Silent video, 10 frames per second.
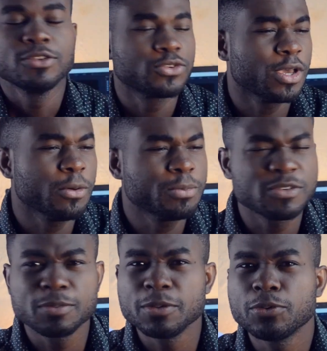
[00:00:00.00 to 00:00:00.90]
To help
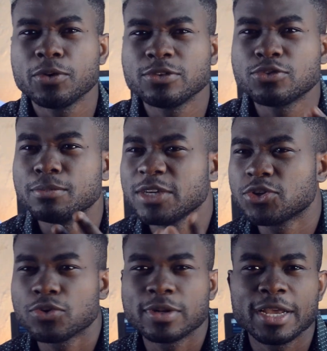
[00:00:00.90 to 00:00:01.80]
his people and to make
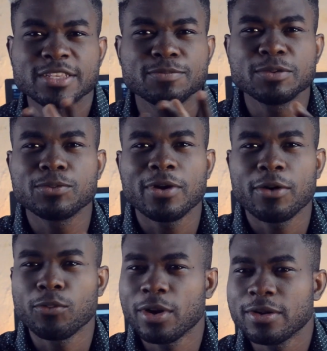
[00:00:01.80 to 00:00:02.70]
sure that his people
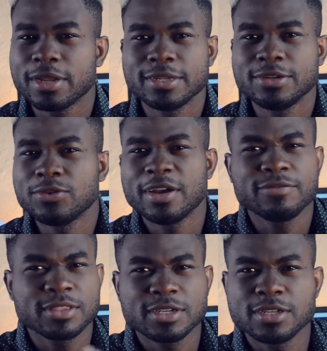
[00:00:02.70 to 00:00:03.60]
are well and you know
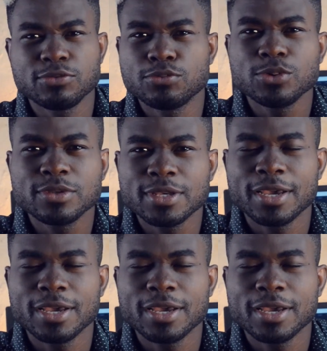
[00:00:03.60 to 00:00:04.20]
everything is rosy